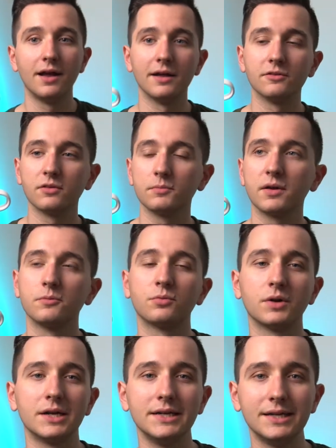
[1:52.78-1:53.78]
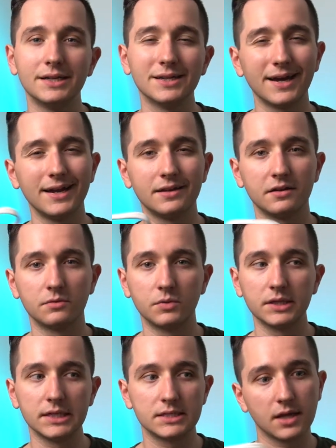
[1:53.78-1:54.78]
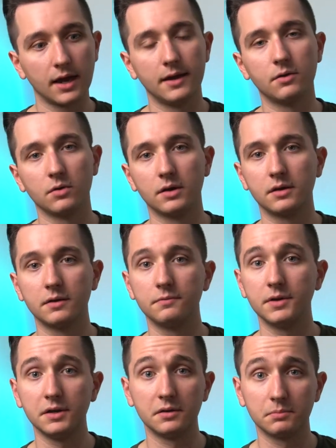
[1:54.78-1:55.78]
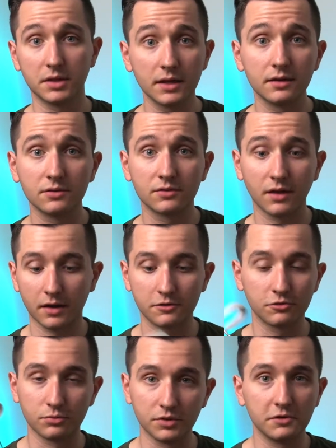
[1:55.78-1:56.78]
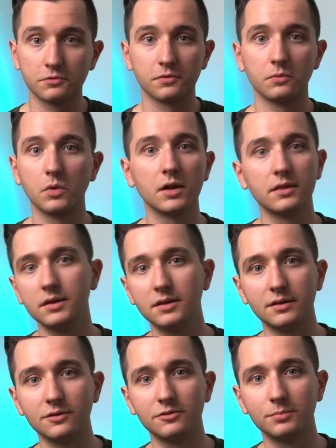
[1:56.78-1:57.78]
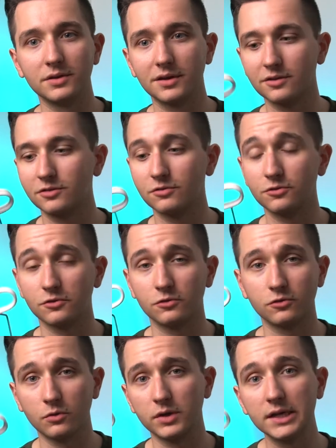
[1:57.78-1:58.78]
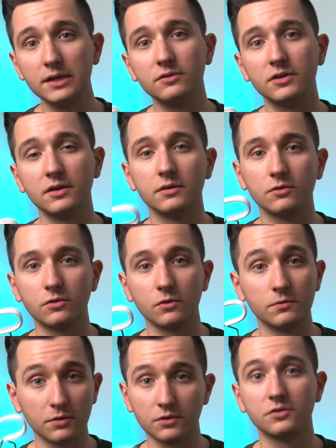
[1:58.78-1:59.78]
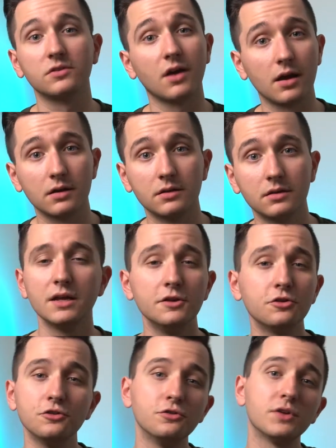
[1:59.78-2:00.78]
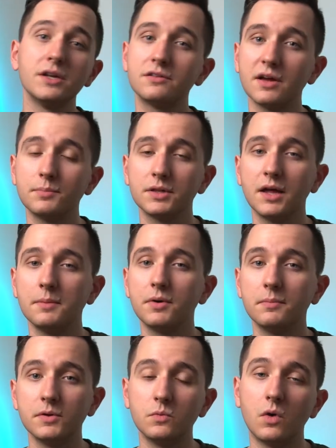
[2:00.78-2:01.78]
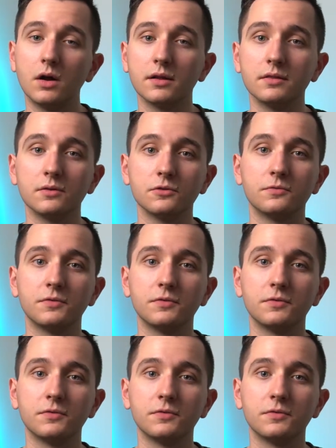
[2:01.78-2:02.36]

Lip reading: And sometimes when I need a light in a really tight or inconvenient place, I just reach for one of these because it's just so easy and so versatile. You can use any type of light bulb you want in those